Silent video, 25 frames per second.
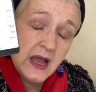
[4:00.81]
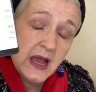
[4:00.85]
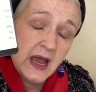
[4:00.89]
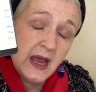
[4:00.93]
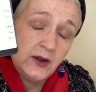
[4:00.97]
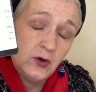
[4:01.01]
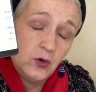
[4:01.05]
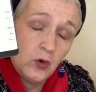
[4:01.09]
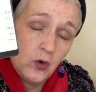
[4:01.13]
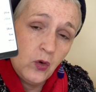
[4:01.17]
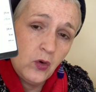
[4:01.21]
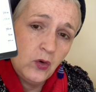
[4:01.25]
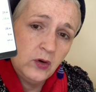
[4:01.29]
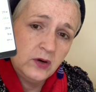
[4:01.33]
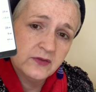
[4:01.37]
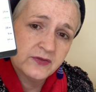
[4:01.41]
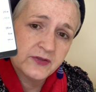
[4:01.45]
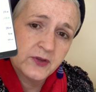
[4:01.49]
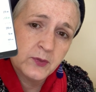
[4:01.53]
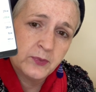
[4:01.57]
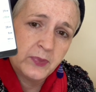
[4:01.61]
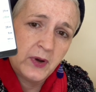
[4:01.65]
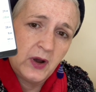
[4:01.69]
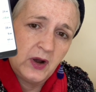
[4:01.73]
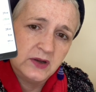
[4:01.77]
and all of the
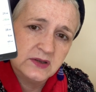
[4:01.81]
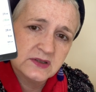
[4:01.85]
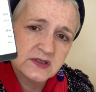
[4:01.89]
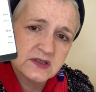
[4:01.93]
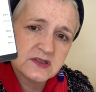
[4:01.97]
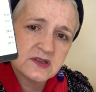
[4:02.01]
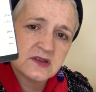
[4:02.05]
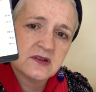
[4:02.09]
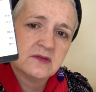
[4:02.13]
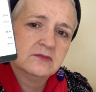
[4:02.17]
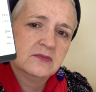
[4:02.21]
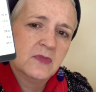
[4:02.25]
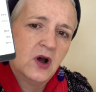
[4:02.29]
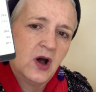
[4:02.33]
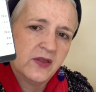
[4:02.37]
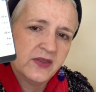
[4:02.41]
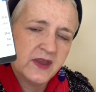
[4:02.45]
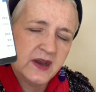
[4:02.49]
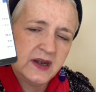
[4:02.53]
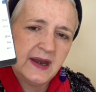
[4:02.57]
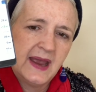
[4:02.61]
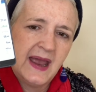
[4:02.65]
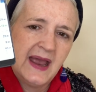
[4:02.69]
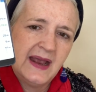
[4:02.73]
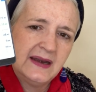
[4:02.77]
pots are
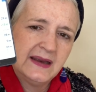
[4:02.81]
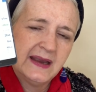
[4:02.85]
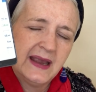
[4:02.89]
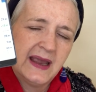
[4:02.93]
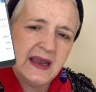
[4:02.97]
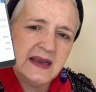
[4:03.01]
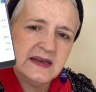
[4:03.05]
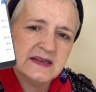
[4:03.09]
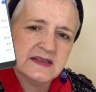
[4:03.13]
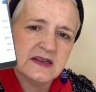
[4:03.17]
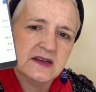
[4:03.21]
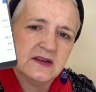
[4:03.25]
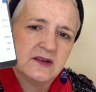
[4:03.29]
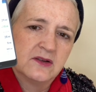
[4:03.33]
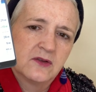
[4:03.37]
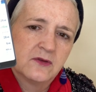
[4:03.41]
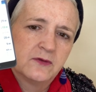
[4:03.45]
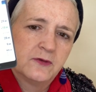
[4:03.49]
then allocated